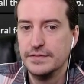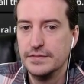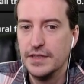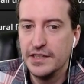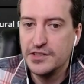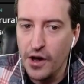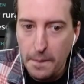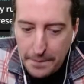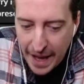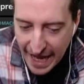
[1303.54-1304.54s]
That's called
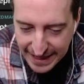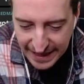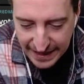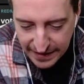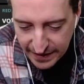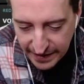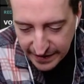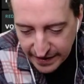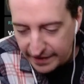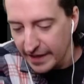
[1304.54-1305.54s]
packing
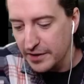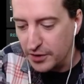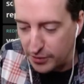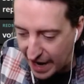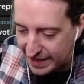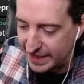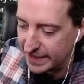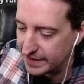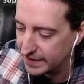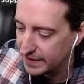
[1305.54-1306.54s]
and cracking.
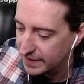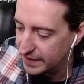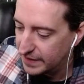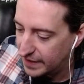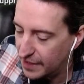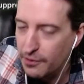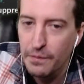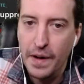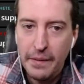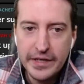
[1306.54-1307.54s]
And the
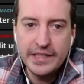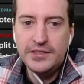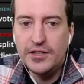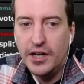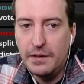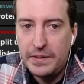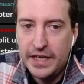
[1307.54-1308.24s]
Republicans are going to be in